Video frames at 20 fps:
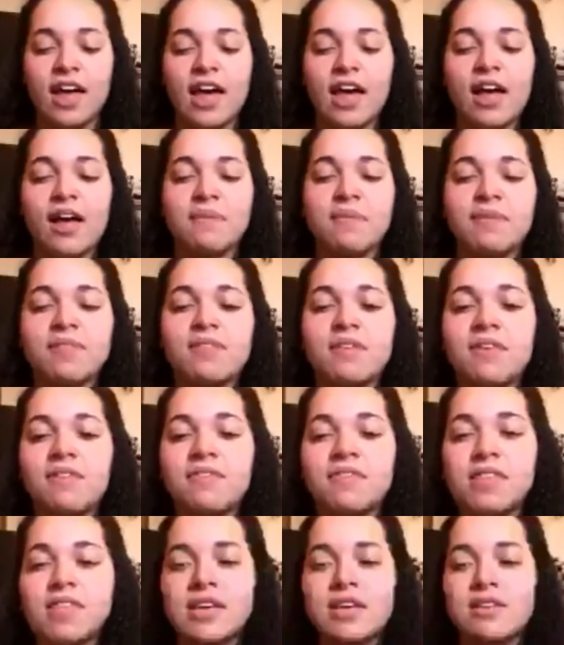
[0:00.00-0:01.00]
I got
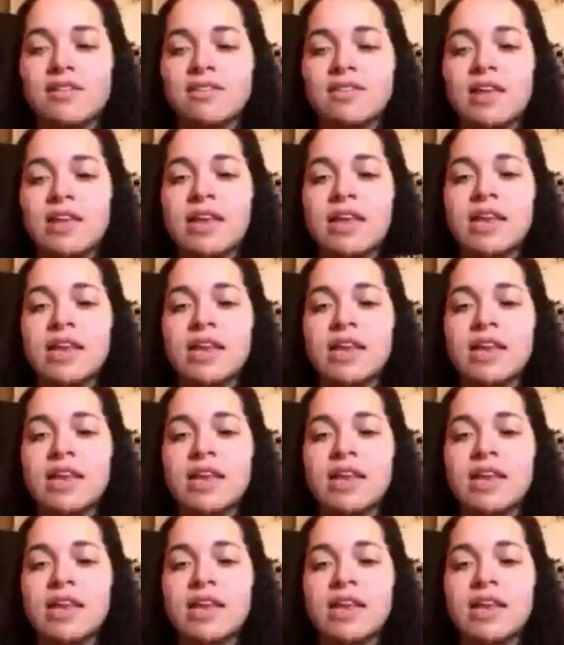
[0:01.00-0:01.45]
myself this